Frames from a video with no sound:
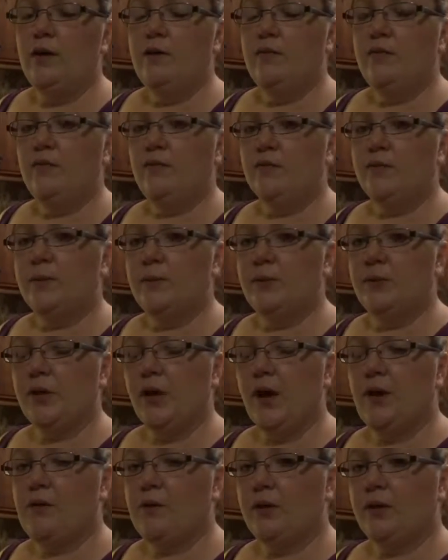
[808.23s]
flip the
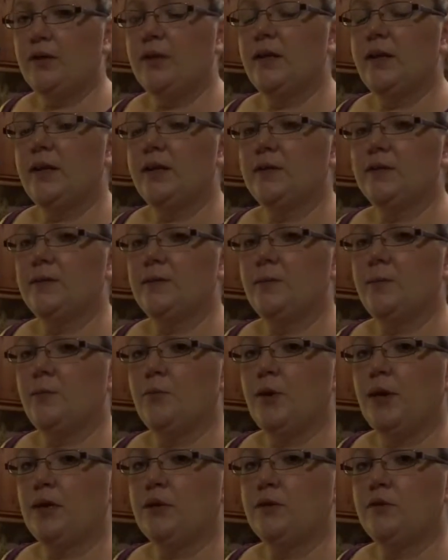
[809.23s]
coconut as it
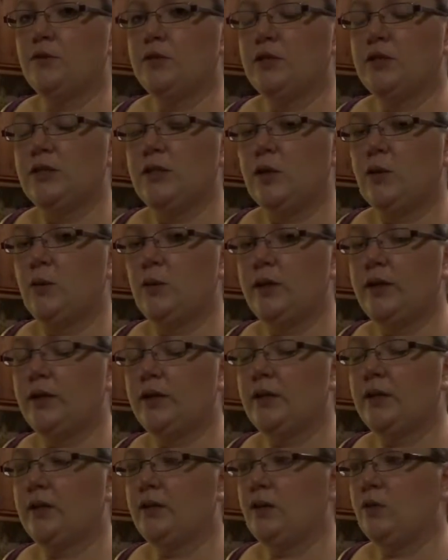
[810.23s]
browns so
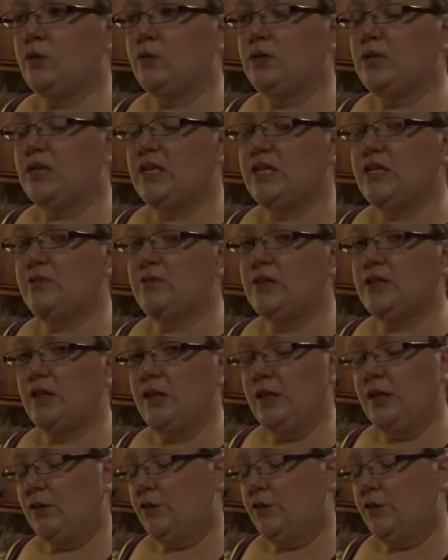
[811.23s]
it goes evenly